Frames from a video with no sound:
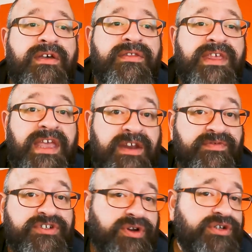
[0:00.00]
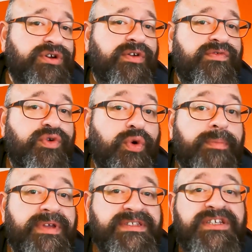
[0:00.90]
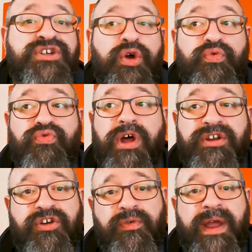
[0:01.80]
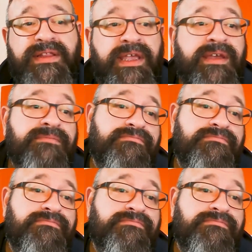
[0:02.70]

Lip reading: the infrastructure of your business run correctly.